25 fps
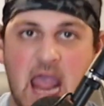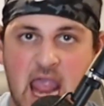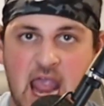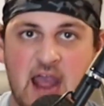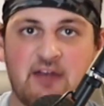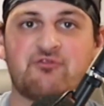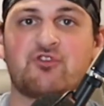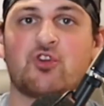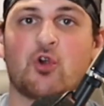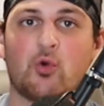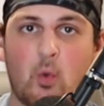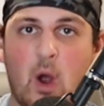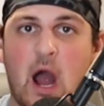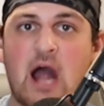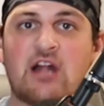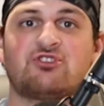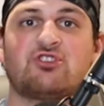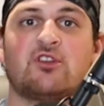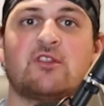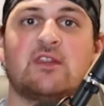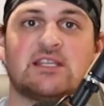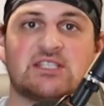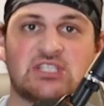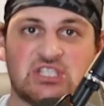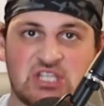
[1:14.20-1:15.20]
after
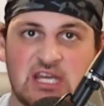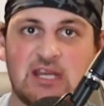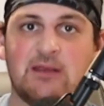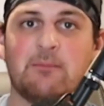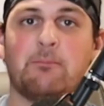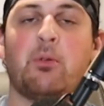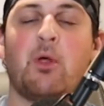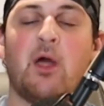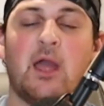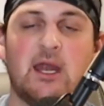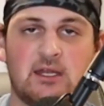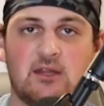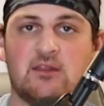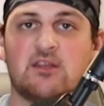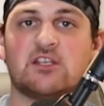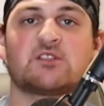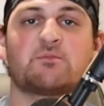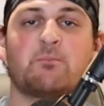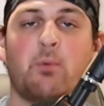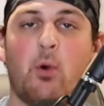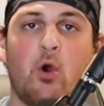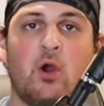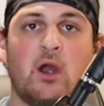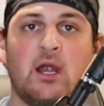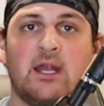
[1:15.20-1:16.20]
watching this team play to this
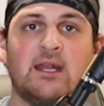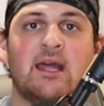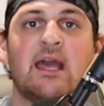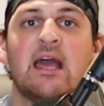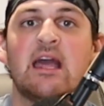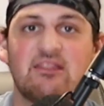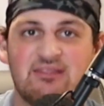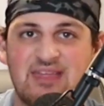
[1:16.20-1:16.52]
point